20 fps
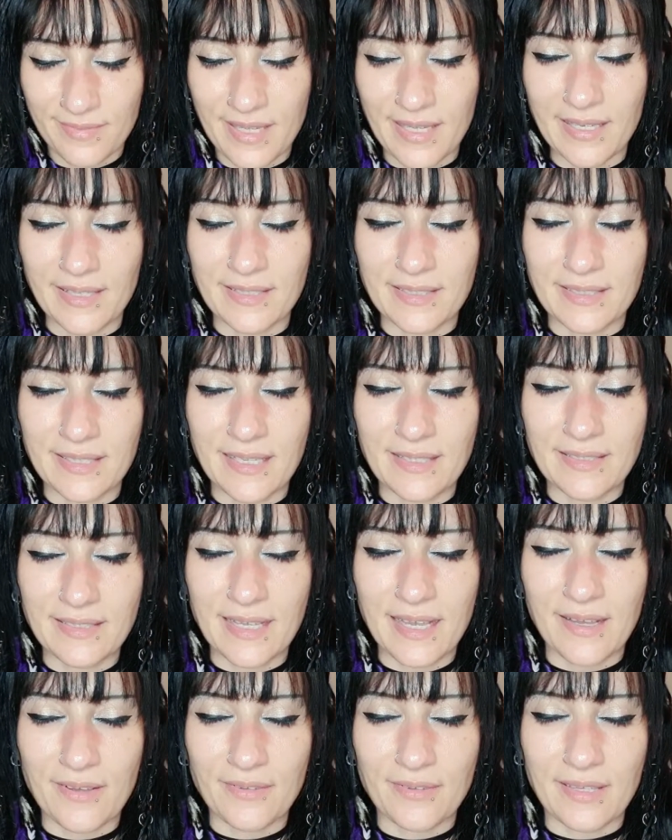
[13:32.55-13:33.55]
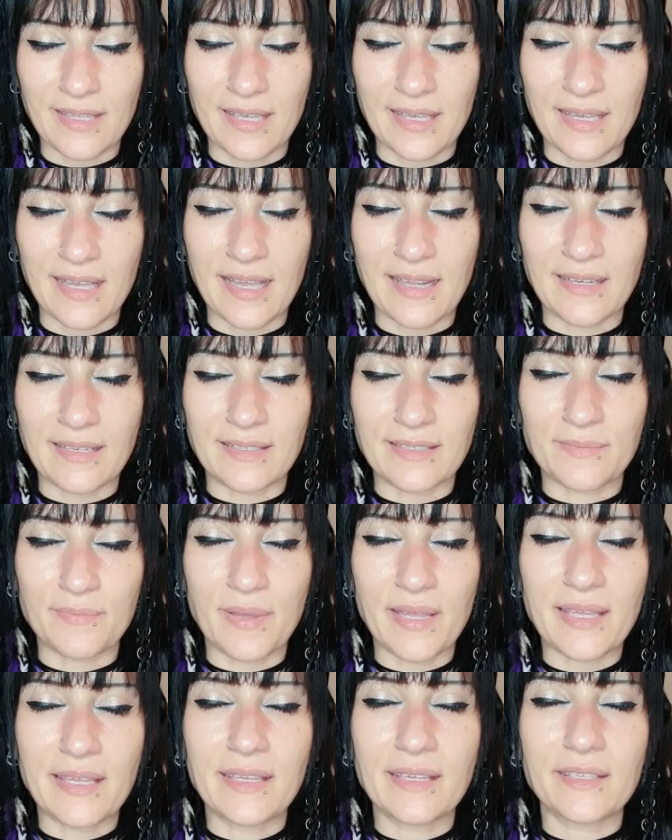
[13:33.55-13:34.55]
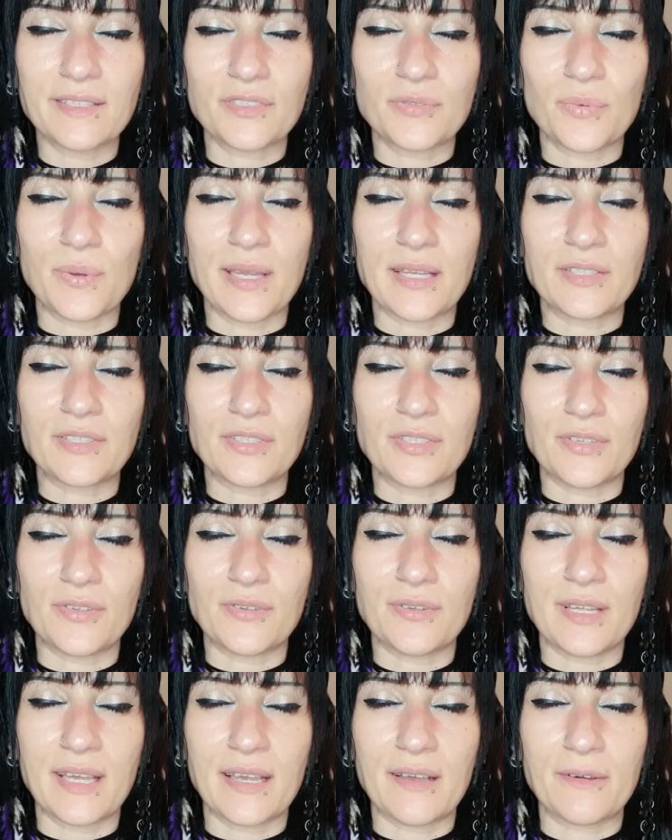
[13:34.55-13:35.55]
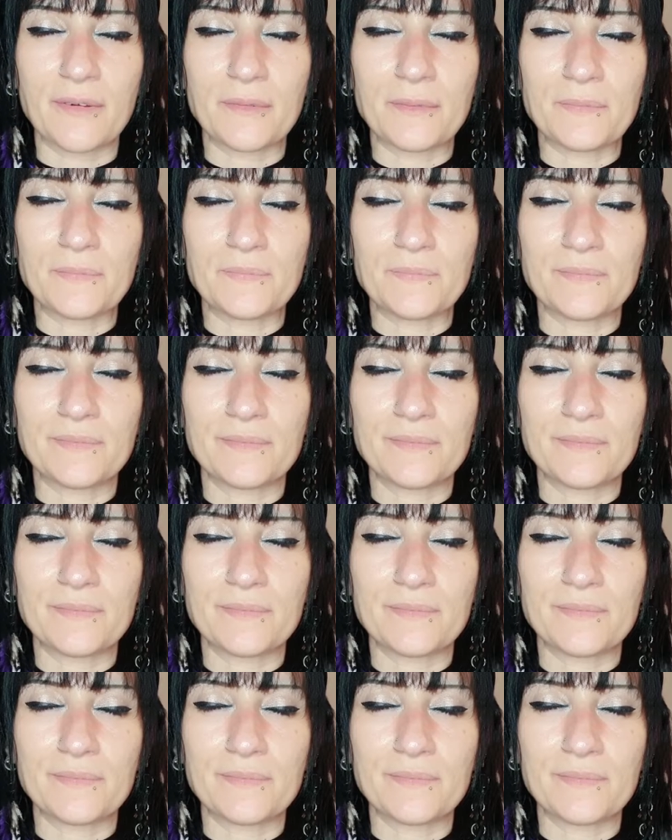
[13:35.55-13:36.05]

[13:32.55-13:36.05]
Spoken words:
It is sent out there and it is making its way to you now.